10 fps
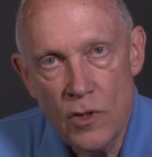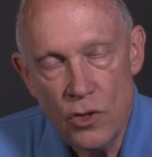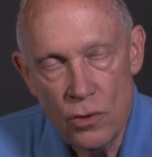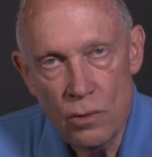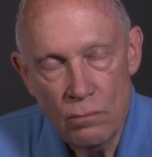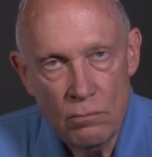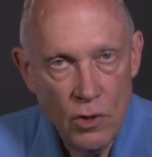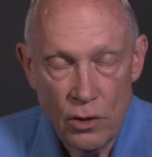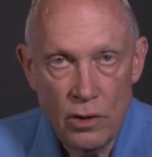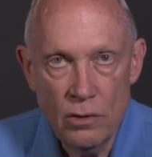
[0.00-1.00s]
So
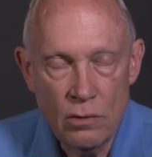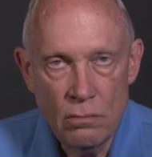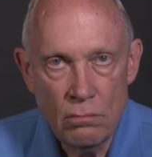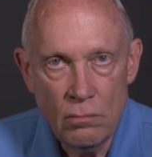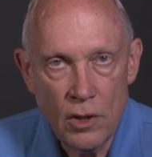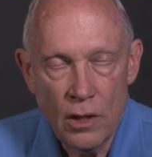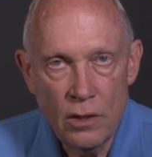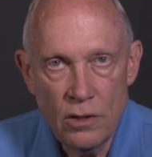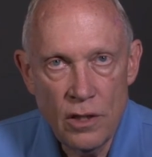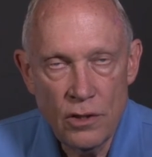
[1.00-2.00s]
there it is. God
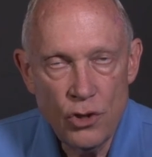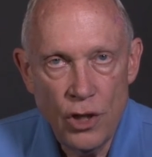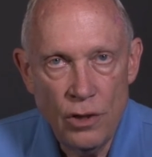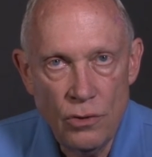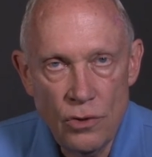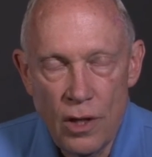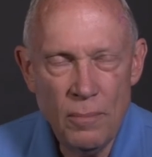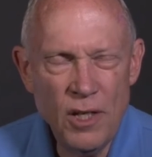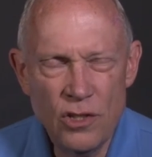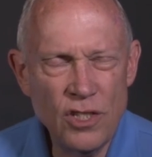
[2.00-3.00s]
does not change. I
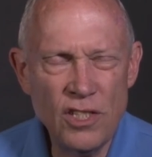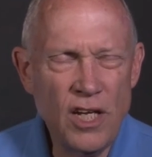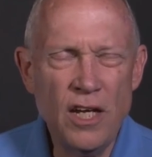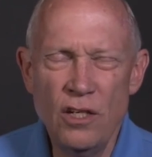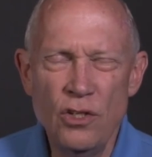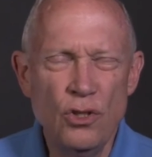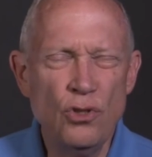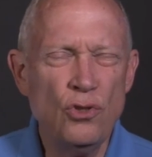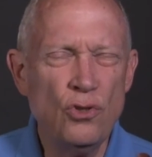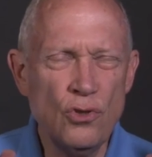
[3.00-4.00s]
mean, it's stated in
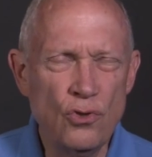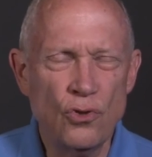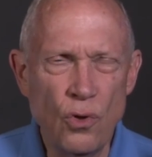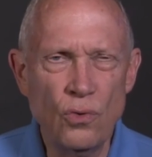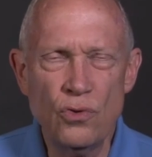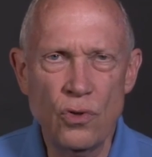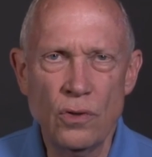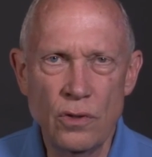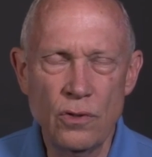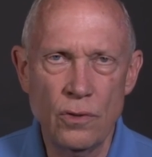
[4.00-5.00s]
so
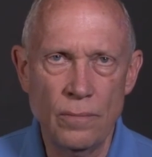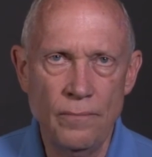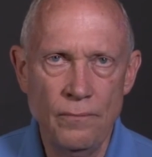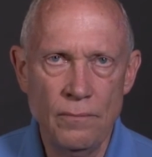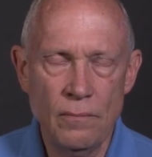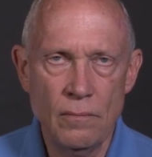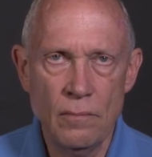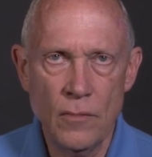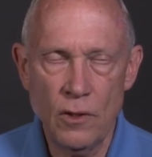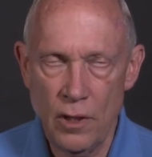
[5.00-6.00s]
strong a term.
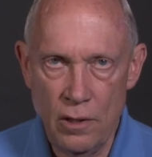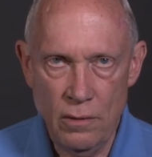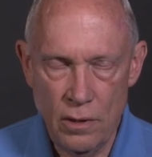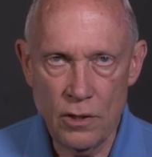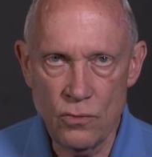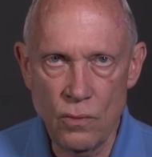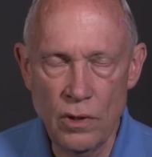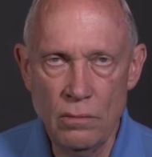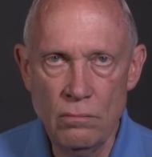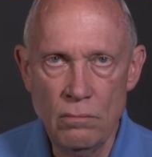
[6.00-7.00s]
Okay, that's
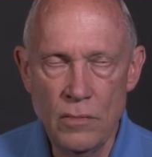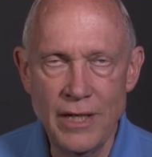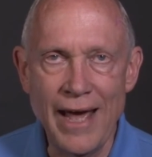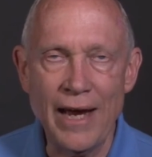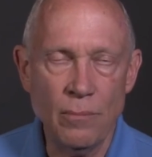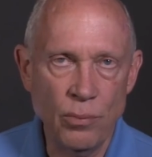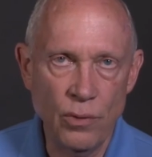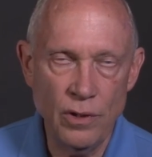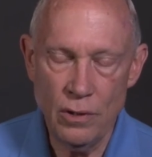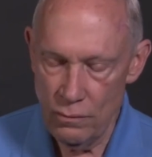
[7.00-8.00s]
one data
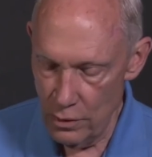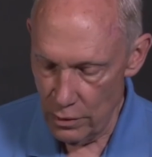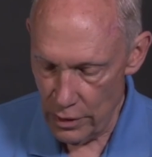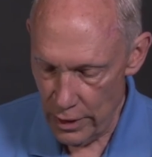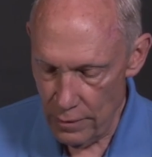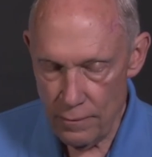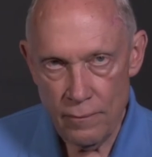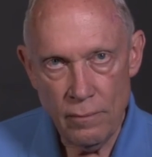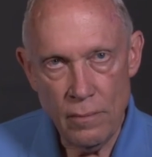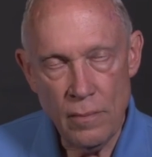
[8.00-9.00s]
point that we look at.
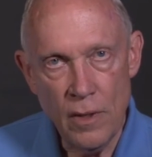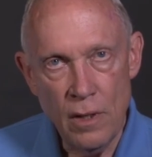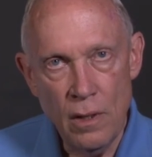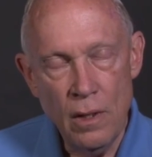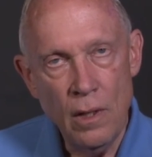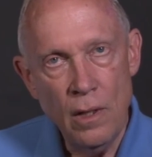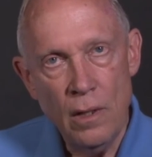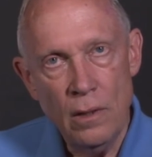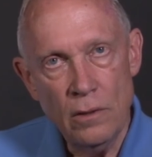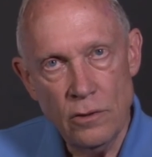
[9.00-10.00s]

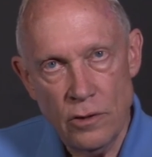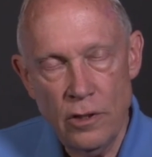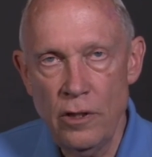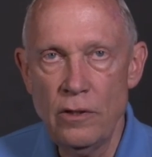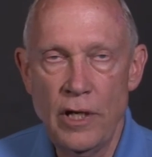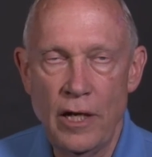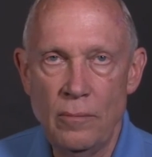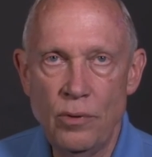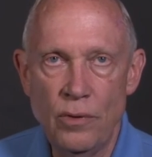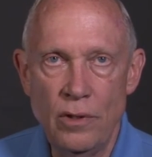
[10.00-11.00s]
Let's get another data
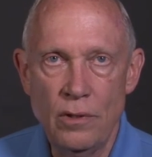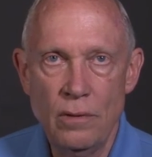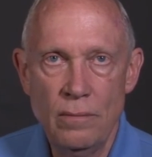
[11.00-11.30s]
point.